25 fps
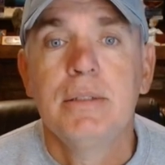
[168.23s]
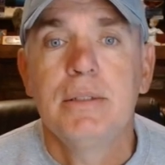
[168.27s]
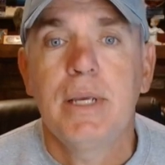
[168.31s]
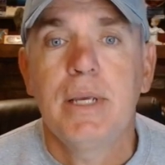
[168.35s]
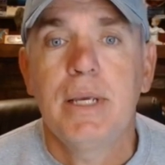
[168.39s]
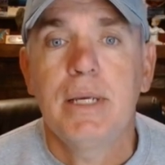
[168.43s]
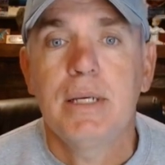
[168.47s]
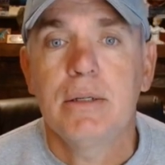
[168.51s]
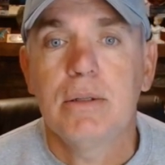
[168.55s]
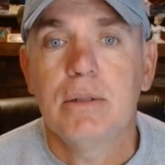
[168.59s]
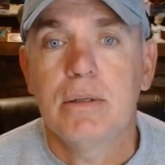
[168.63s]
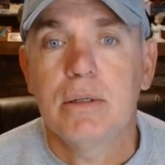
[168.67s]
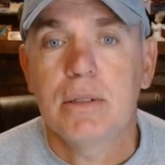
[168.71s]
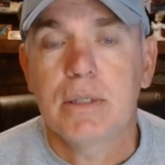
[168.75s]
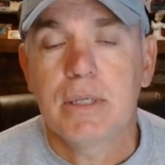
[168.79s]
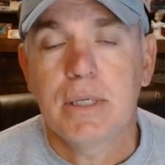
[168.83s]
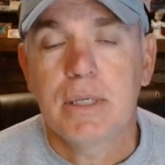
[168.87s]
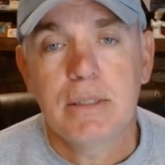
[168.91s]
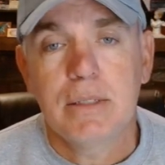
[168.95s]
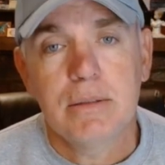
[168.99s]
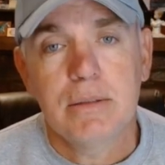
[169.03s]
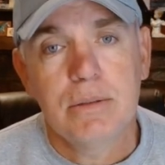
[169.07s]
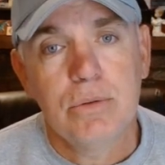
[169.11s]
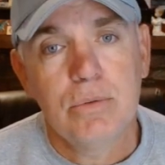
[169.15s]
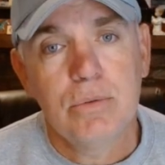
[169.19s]
Take a look
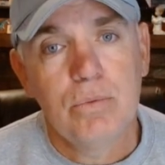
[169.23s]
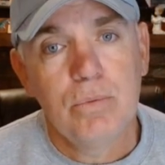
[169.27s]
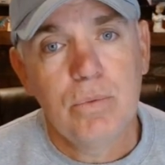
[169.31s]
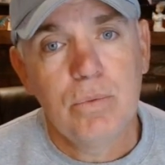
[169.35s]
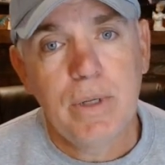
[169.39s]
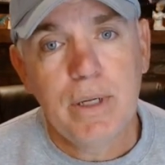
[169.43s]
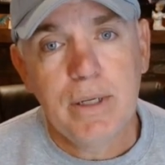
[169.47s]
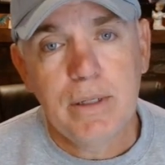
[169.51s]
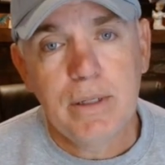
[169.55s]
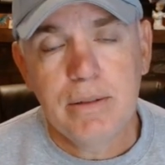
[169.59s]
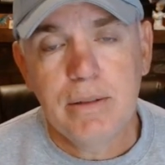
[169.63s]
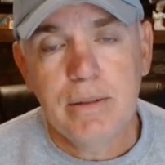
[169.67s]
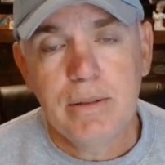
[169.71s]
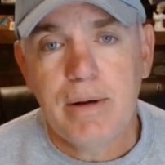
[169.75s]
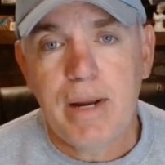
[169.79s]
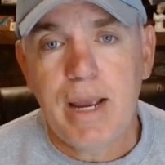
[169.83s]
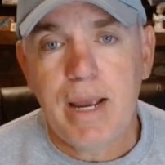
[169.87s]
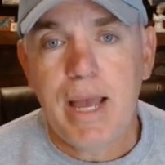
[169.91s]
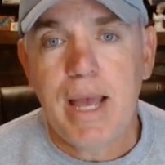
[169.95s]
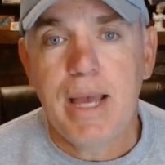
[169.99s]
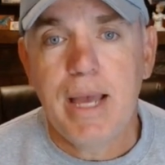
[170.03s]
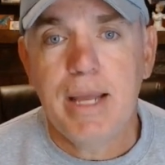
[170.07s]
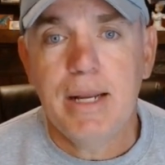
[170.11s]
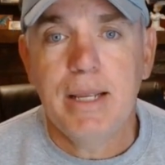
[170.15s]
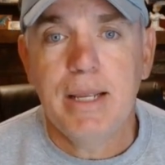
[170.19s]
at to where they're
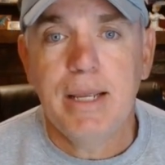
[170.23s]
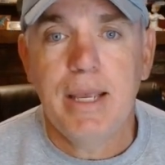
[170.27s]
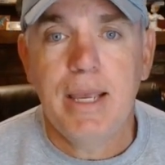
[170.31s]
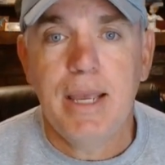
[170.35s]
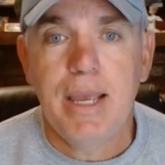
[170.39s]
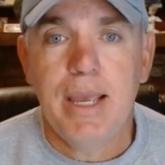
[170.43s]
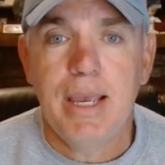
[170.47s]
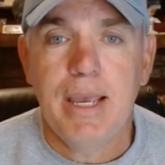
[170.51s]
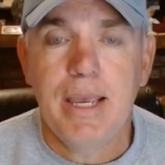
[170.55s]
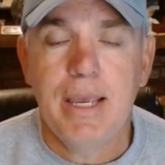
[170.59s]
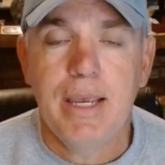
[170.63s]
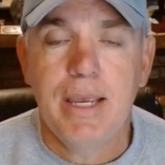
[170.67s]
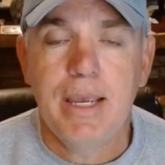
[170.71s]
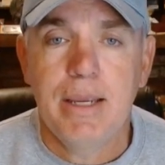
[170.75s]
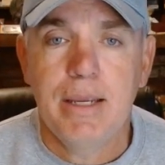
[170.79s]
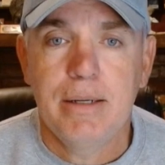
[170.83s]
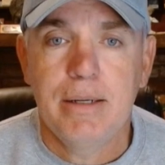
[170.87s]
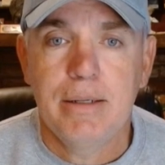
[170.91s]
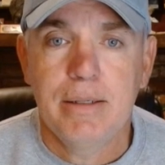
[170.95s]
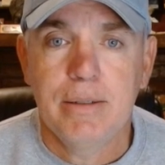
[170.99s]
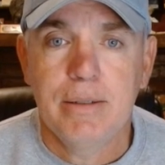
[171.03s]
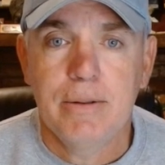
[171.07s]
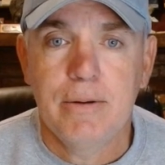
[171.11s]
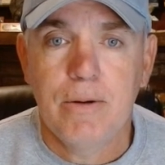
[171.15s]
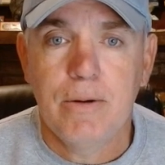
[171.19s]
at,
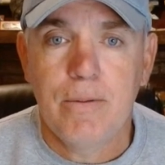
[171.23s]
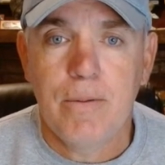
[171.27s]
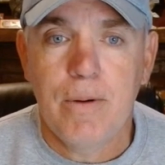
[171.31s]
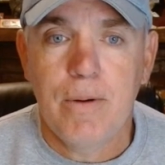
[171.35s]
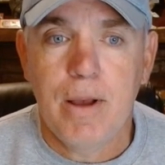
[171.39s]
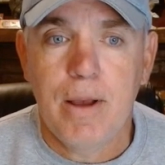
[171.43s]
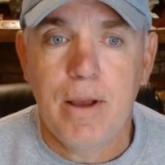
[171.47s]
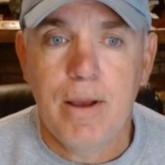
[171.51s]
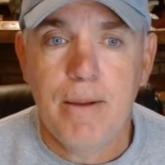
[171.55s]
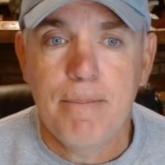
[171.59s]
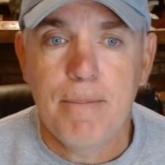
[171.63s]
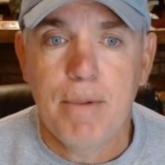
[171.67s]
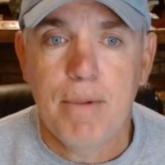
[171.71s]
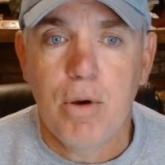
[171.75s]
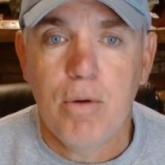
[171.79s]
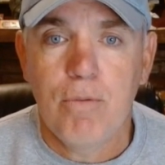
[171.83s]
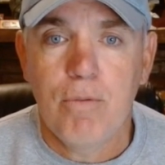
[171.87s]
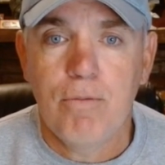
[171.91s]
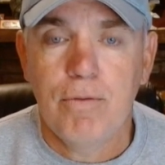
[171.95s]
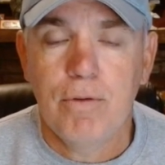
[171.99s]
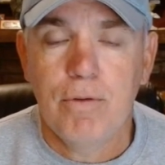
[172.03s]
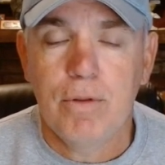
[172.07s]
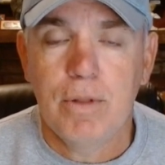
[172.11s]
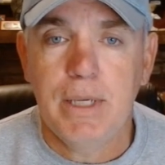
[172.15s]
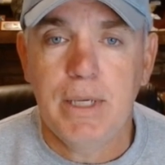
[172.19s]
and um,
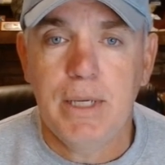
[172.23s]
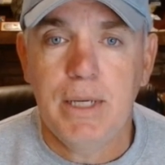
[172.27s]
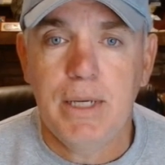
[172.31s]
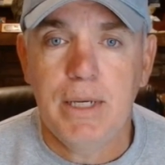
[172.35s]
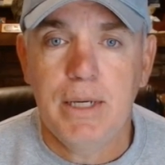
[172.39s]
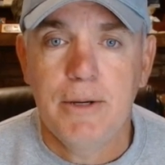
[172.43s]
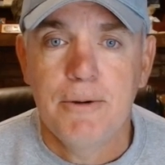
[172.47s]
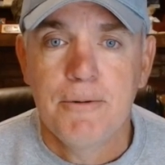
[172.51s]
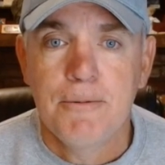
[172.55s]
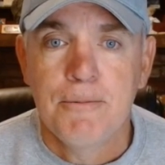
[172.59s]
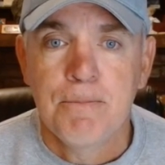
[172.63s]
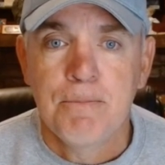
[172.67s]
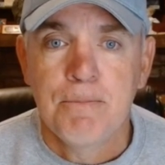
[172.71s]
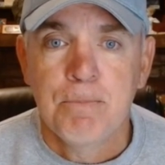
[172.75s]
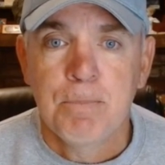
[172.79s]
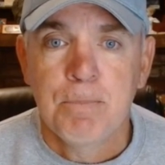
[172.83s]
hopefully